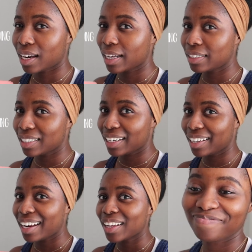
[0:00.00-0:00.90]
I
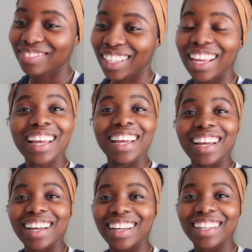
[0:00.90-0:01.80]
didn't,
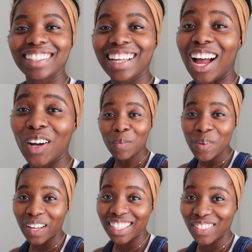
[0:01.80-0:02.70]
I hope
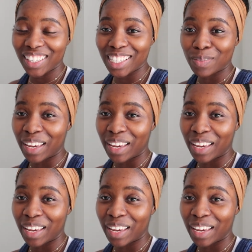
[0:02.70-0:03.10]
you all enjoyed this